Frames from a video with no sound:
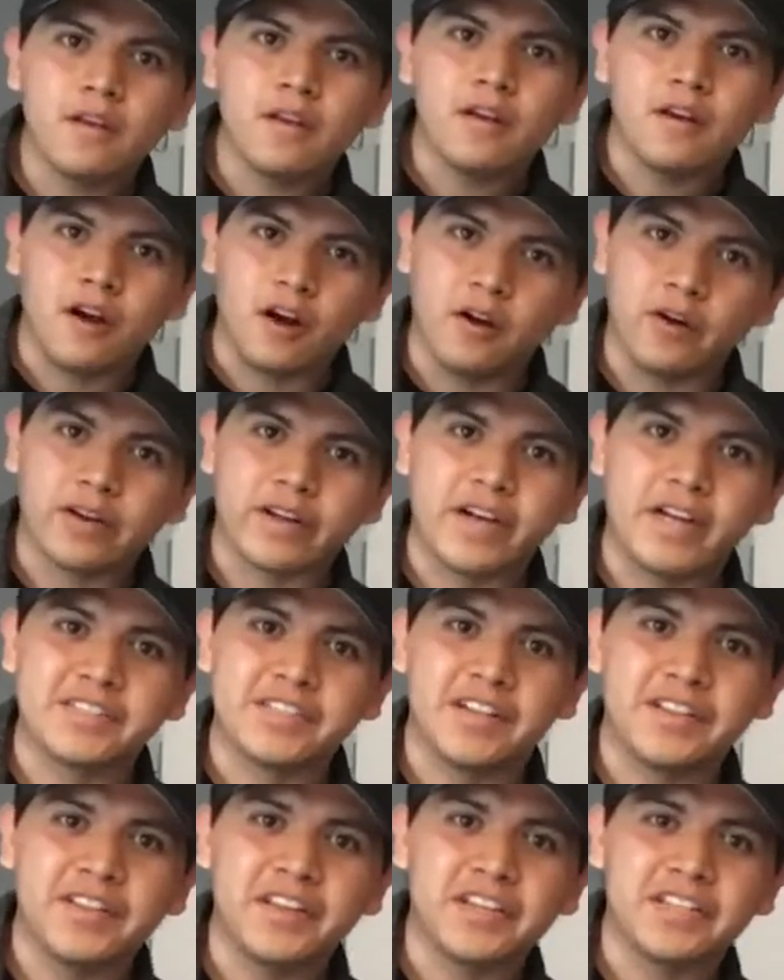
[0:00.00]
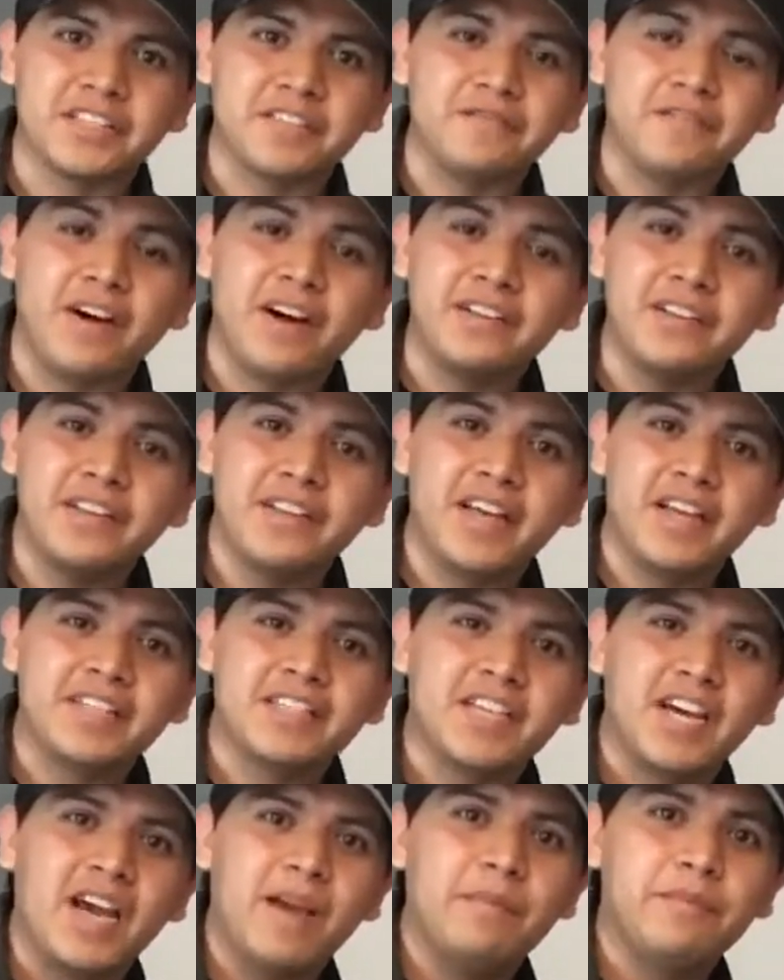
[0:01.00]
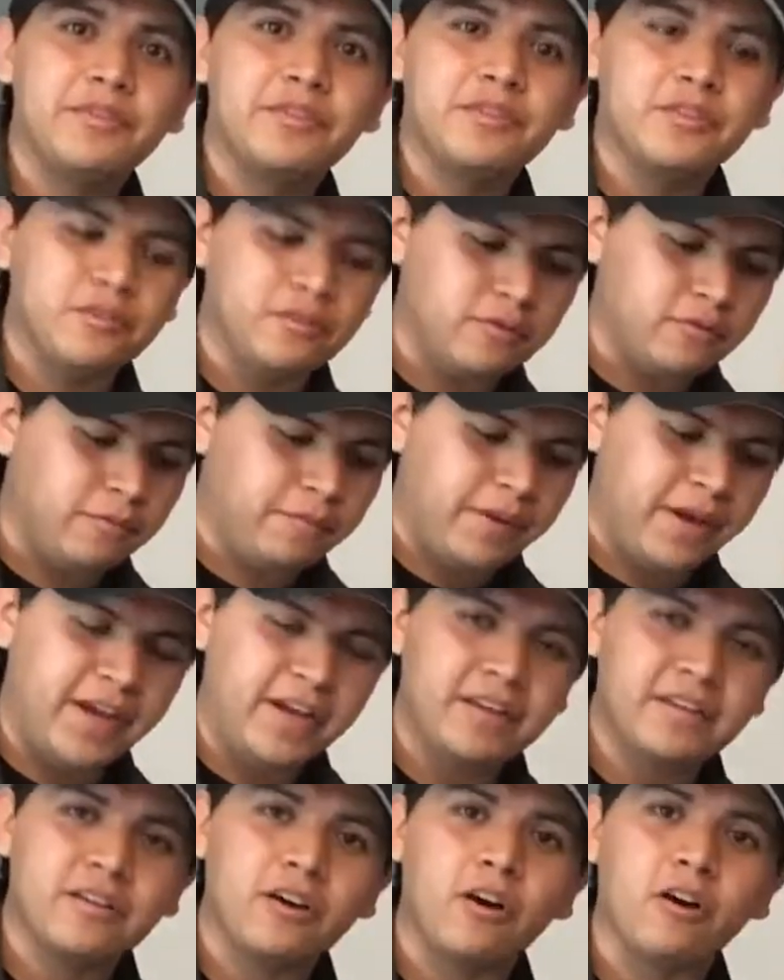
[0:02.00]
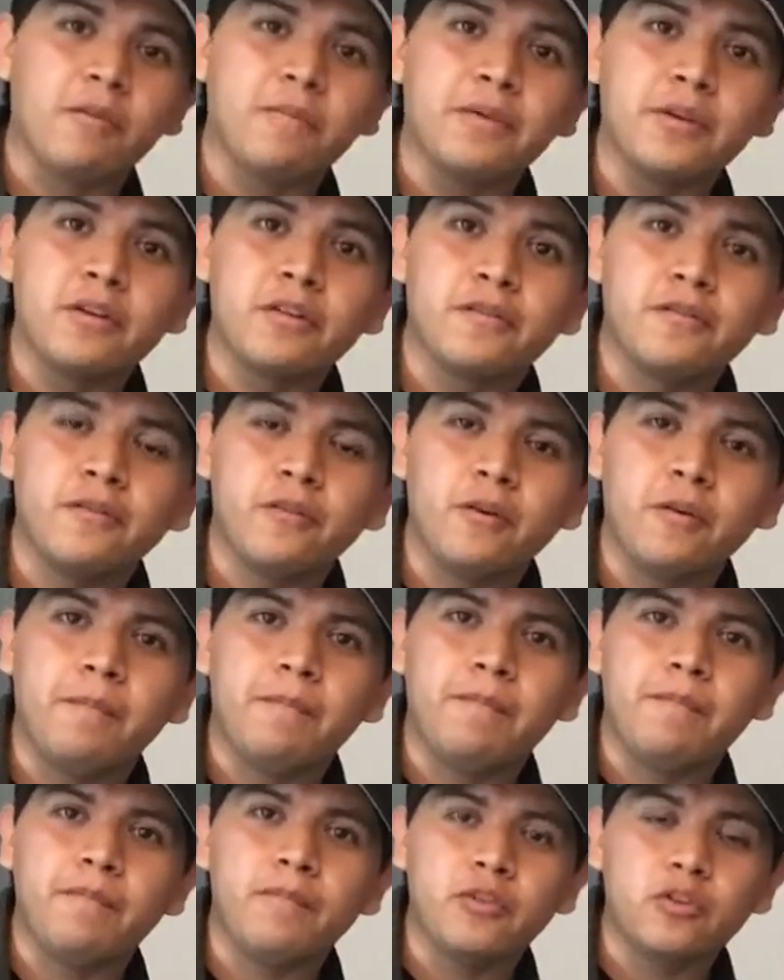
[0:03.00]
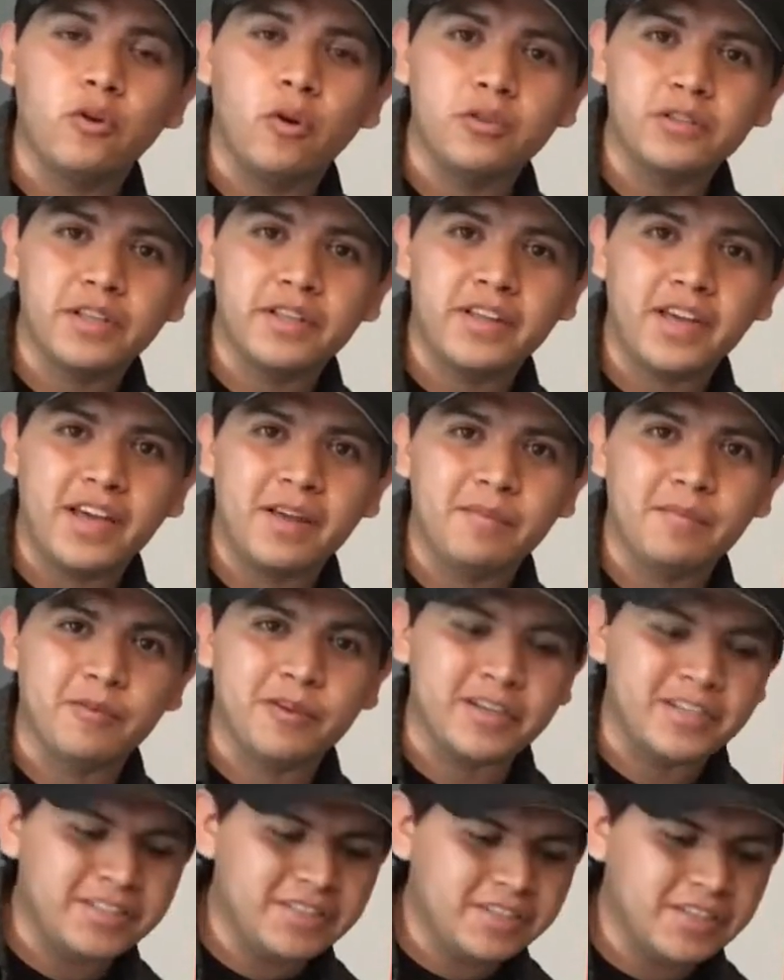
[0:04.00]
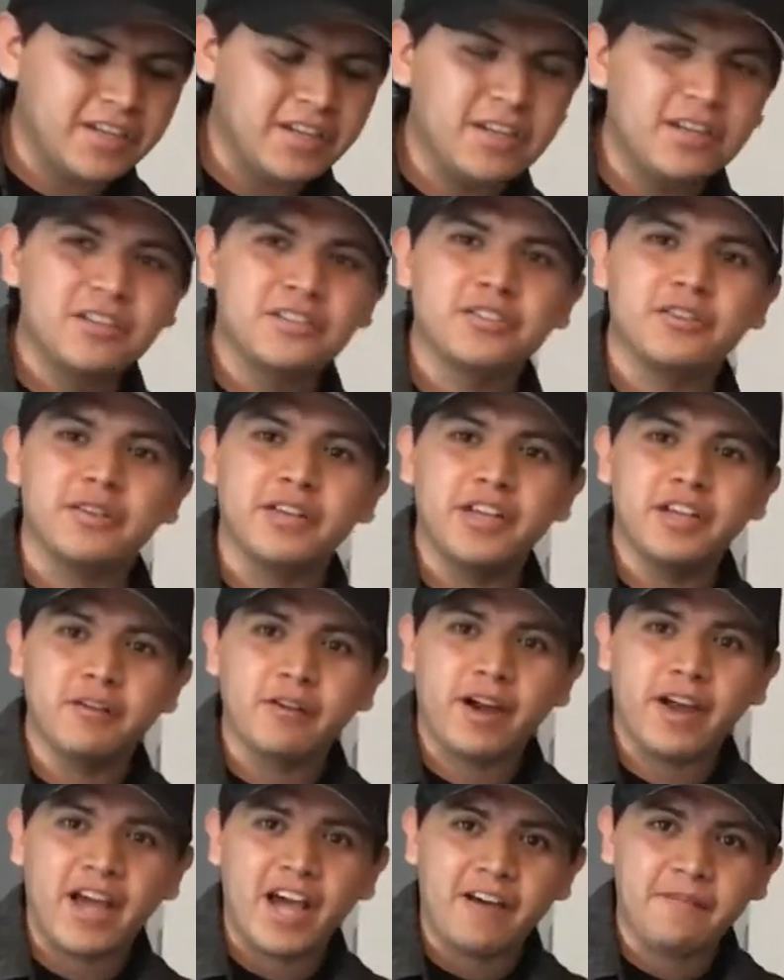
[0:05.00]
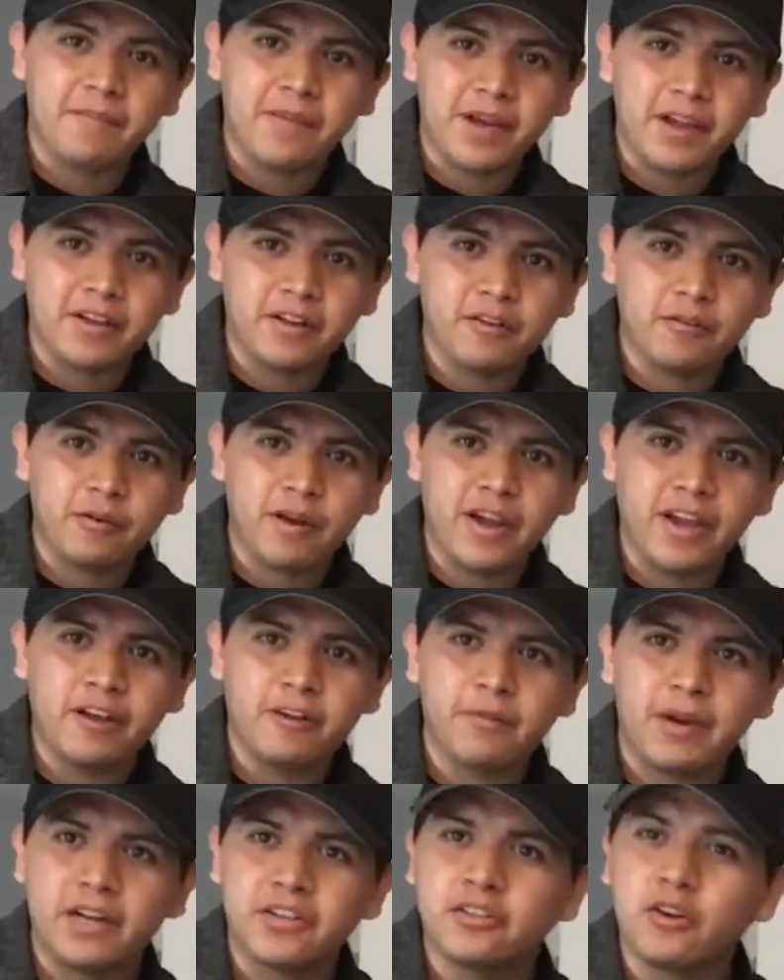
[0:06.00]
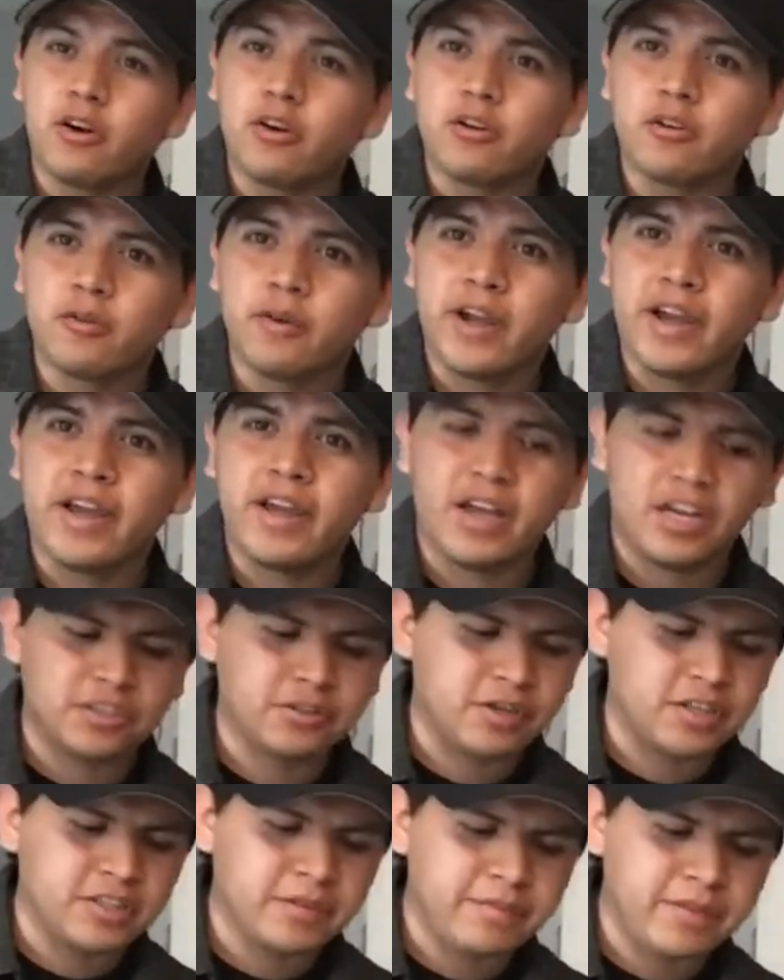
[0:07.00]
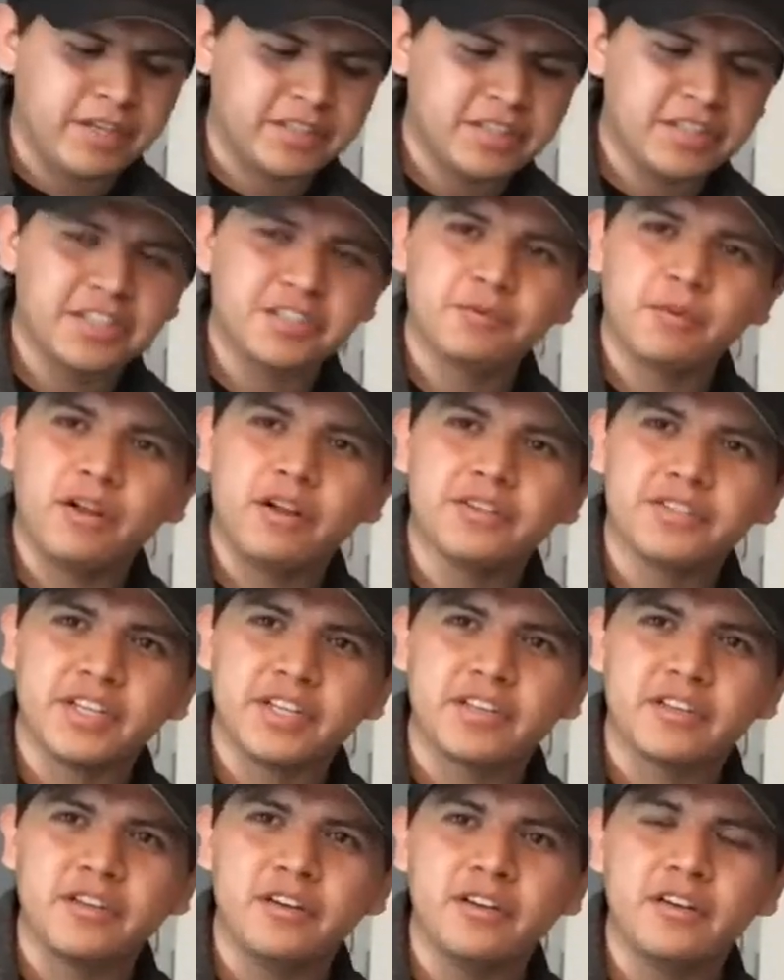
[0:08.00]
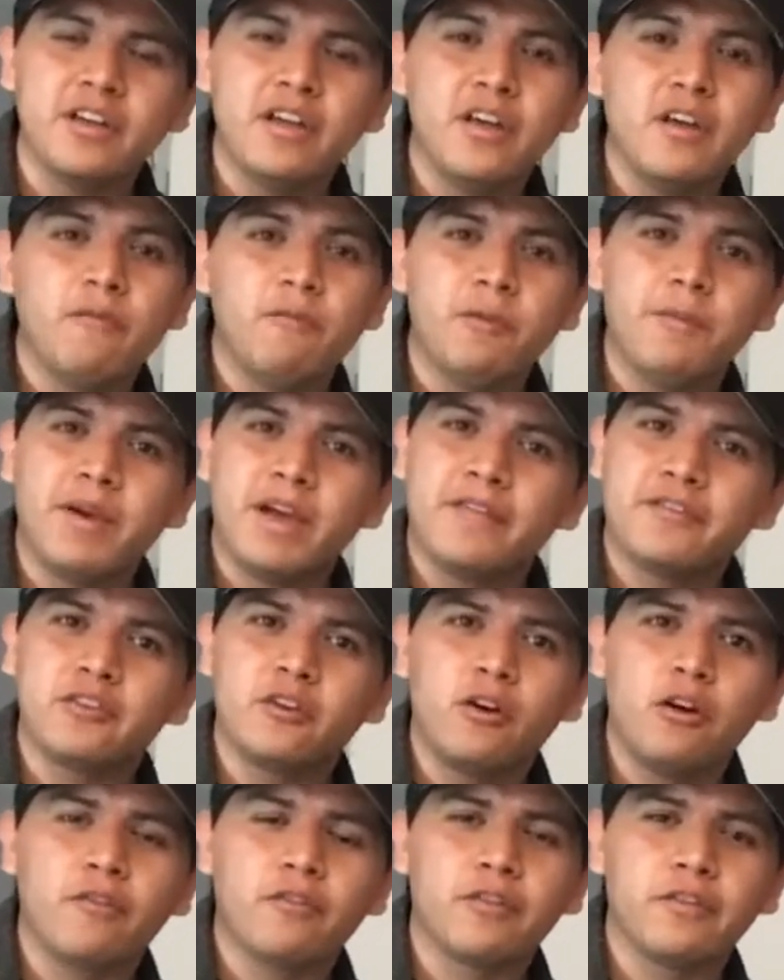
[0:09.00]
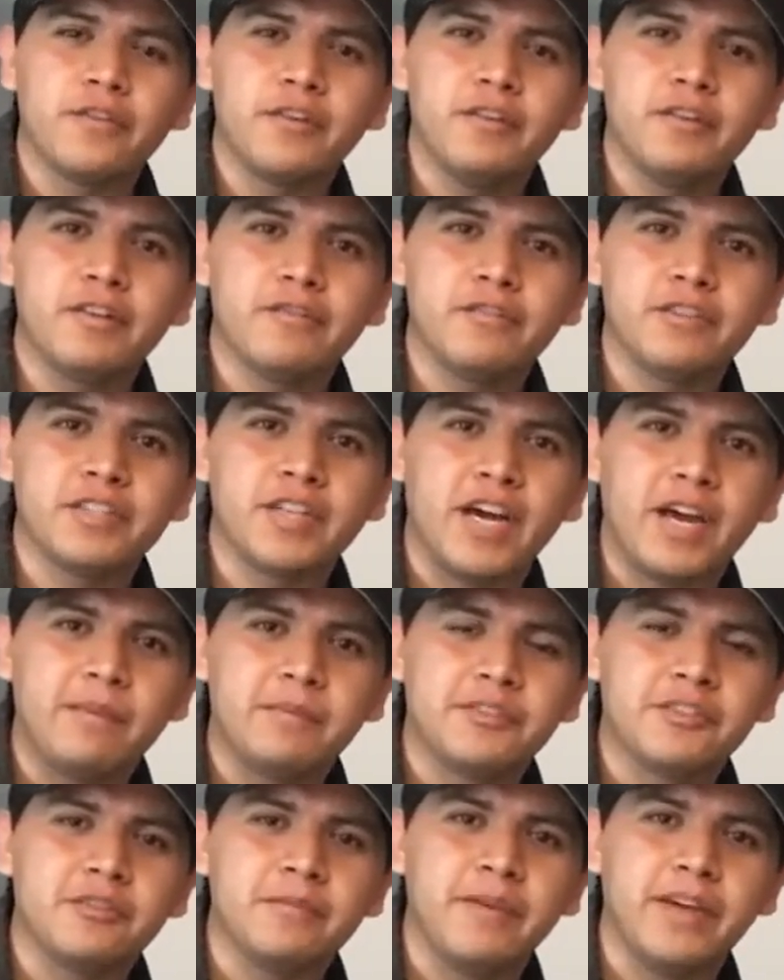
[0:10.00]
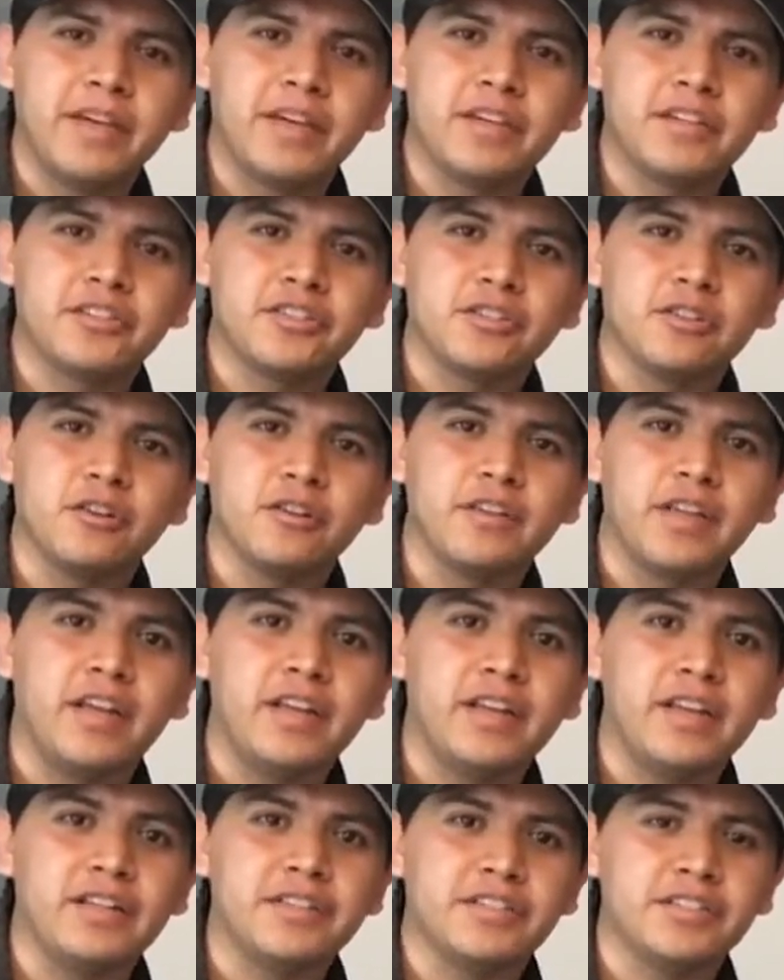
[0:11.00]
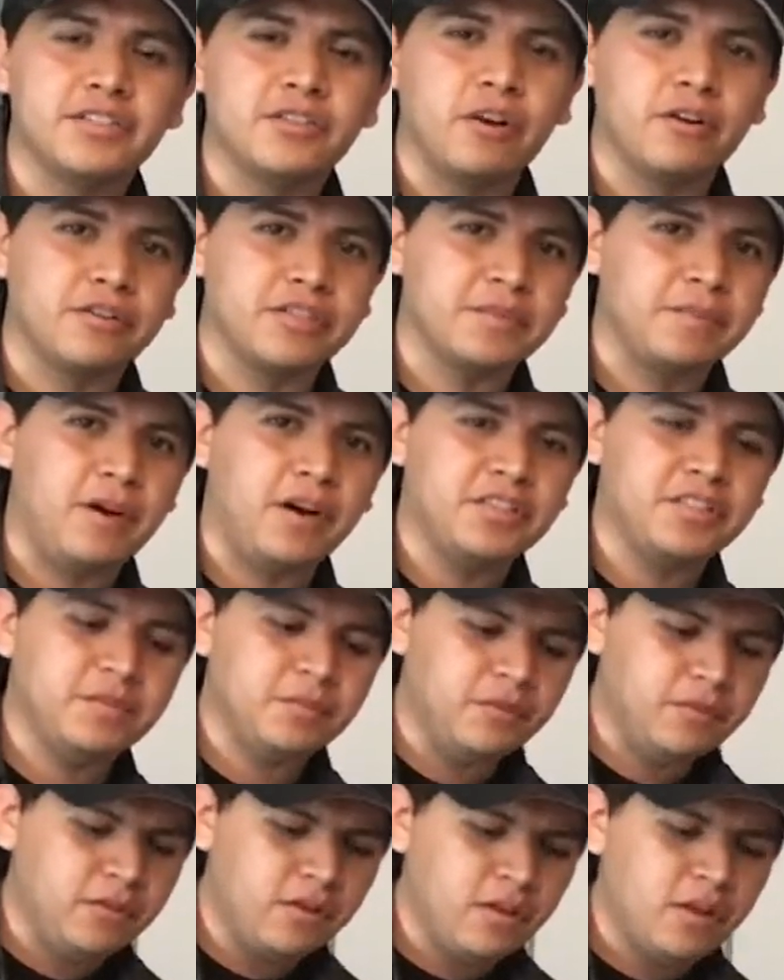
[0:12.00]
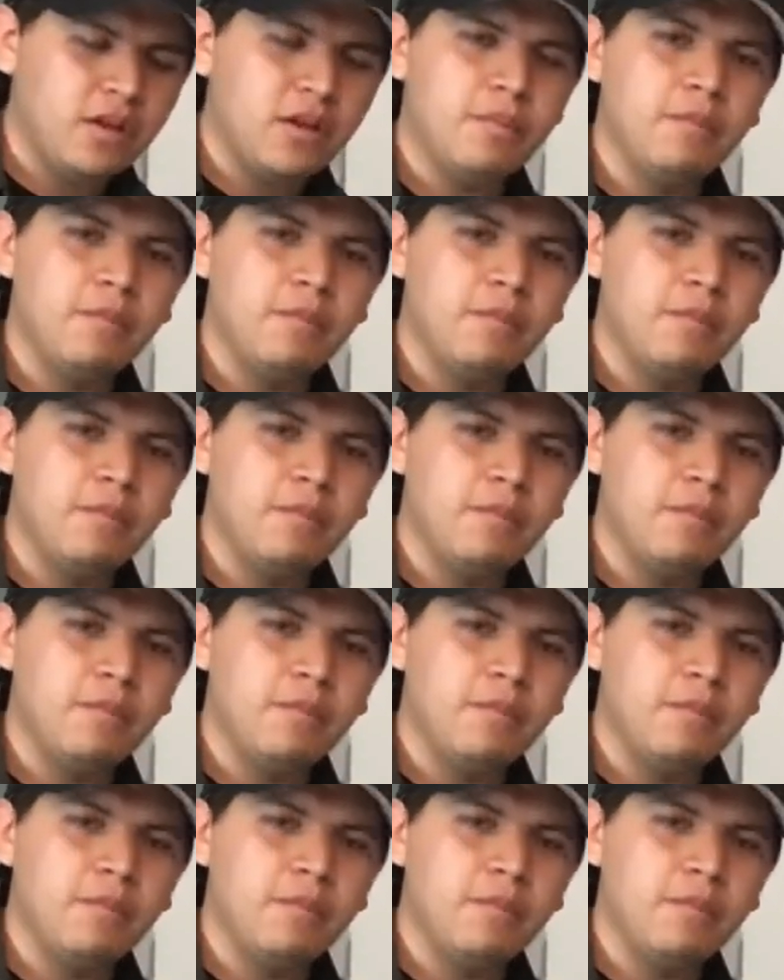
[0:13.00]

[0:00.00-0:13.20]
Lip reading: Alright guys, I think it's finally that time to paint our beautiful Golden Gate Bridge. So here I have my gray, or my dark gray. I tried to mix it as well as I could. We may have to go over it a few different times to make sure that it is as dark as possible.